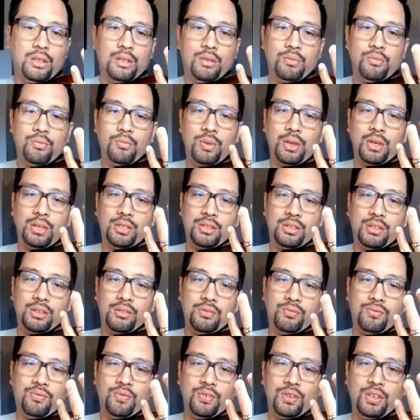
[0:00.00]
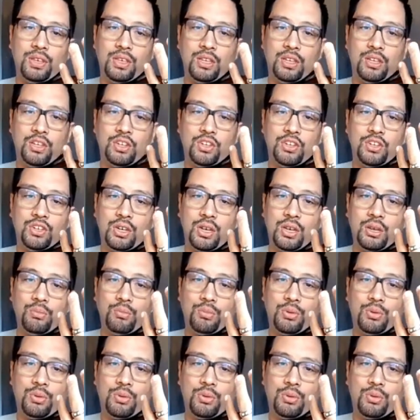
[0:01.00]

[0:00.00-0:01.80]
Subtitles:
makes this V shape,